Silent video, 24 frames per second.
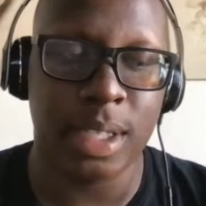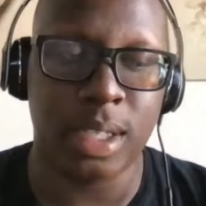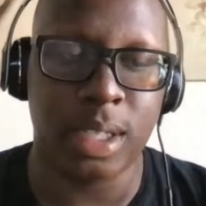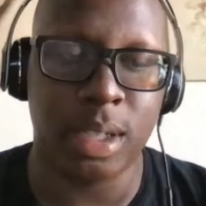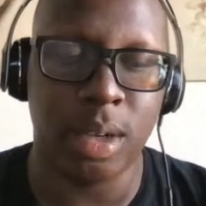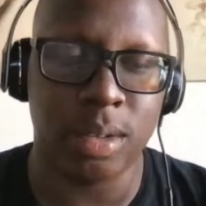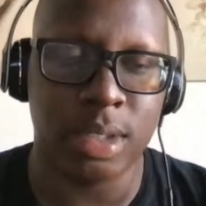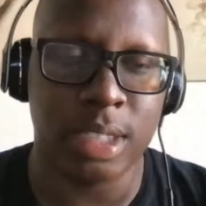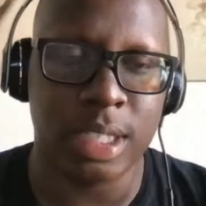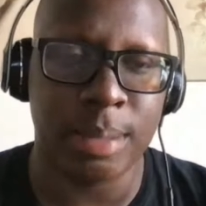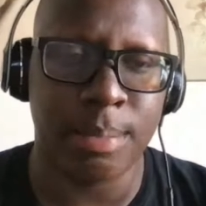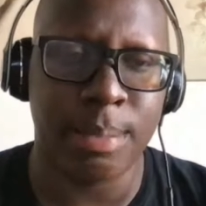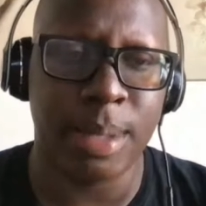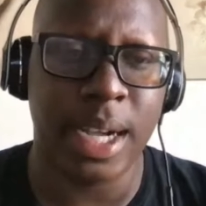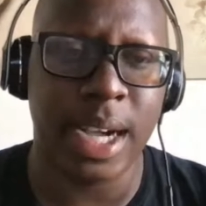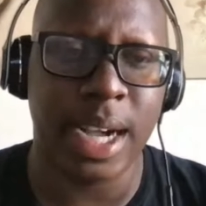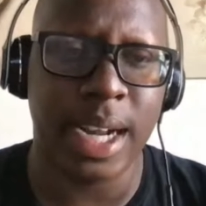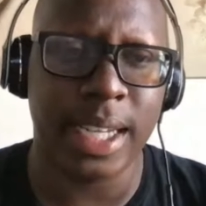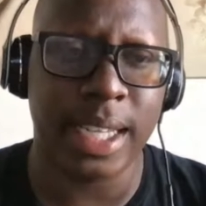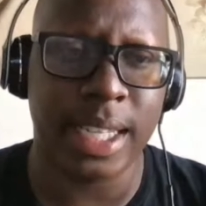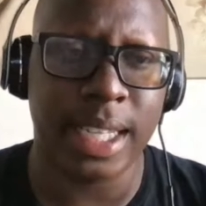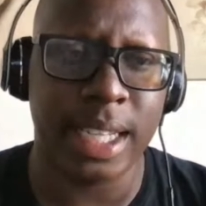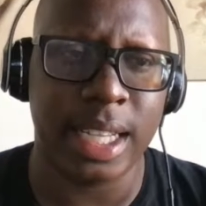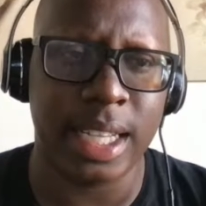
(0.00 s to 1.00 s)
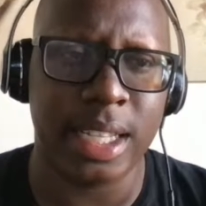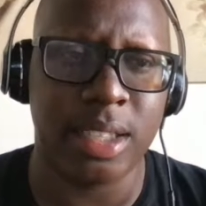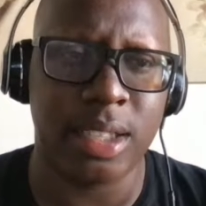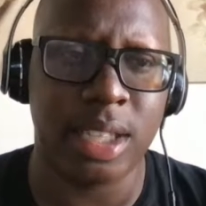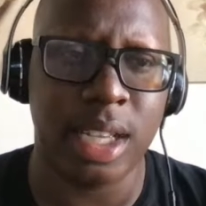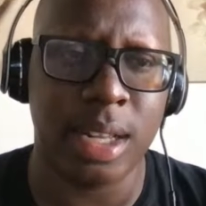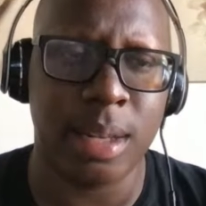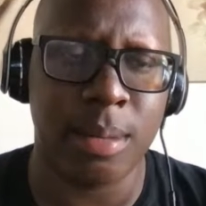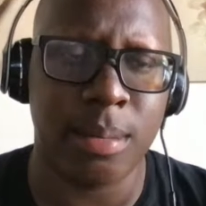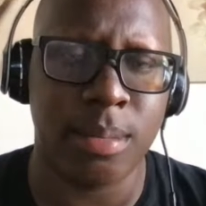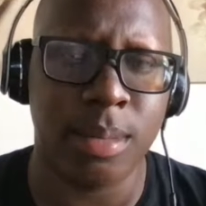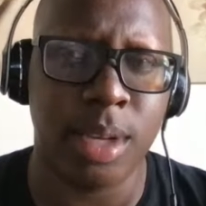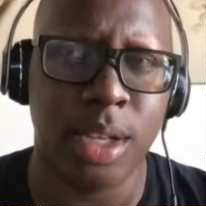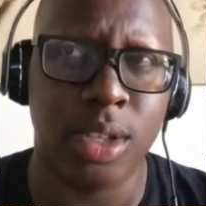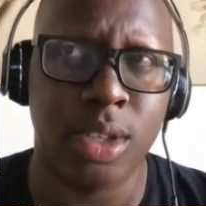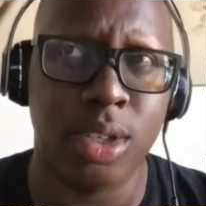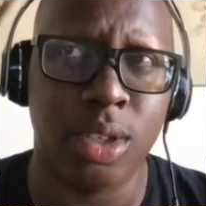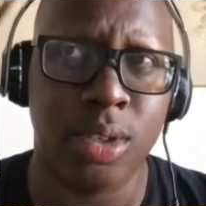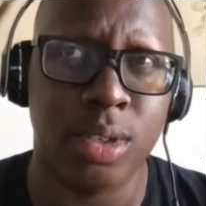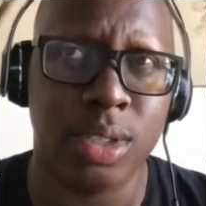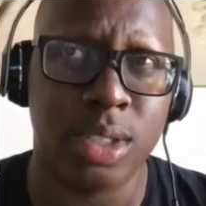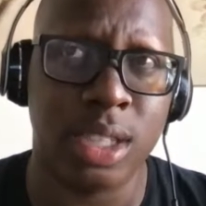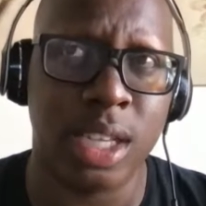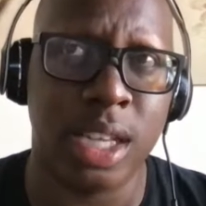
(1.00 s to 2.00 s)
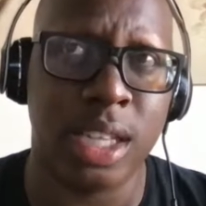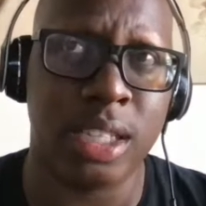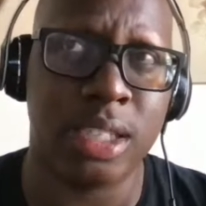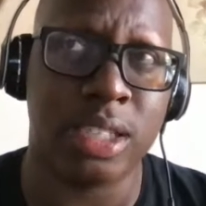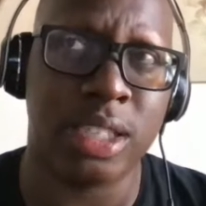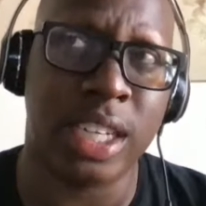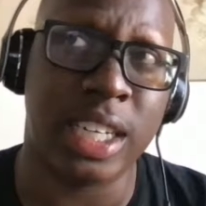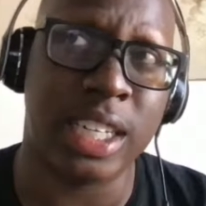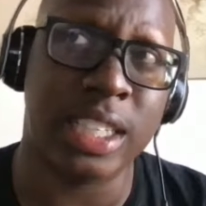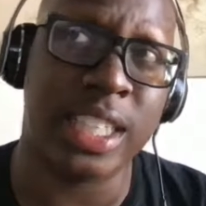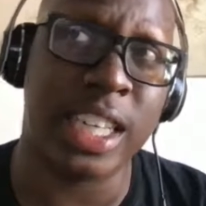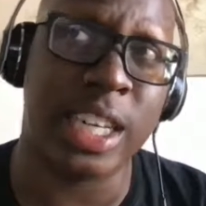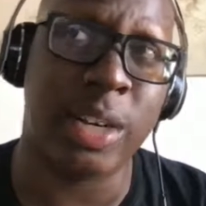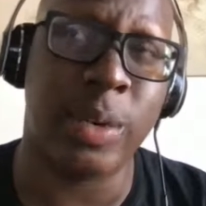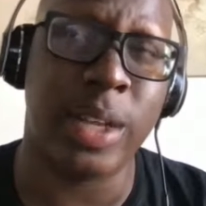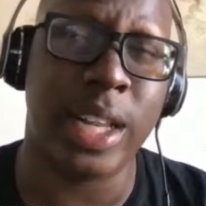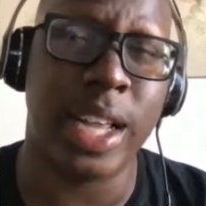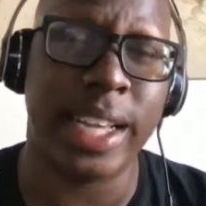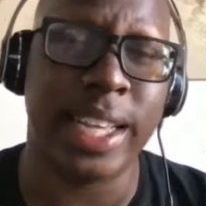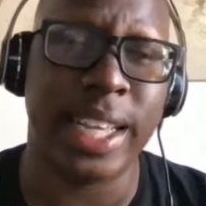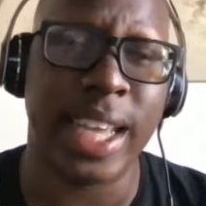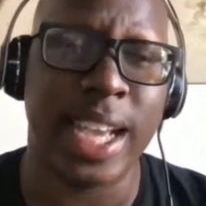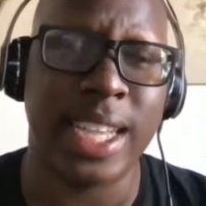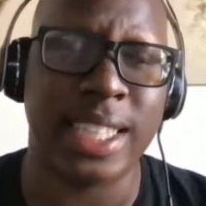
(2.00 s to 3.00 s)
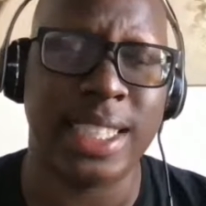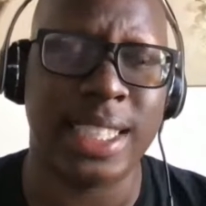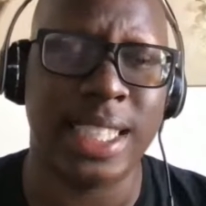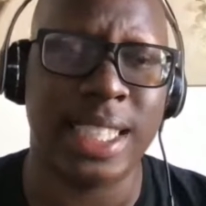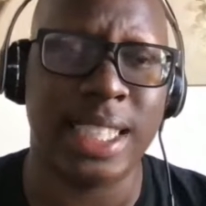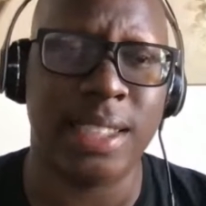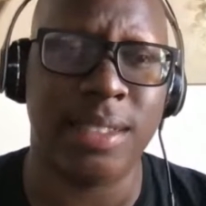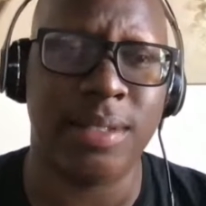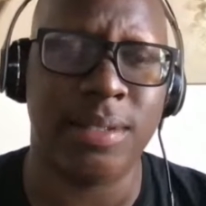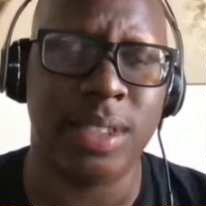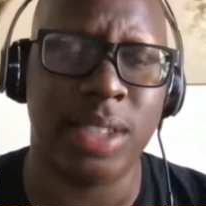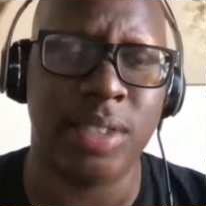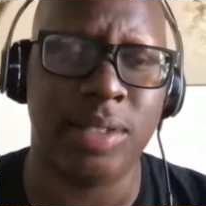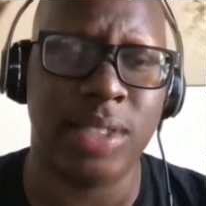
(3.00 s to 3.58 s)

go to the body and use and try to take away that gas tank of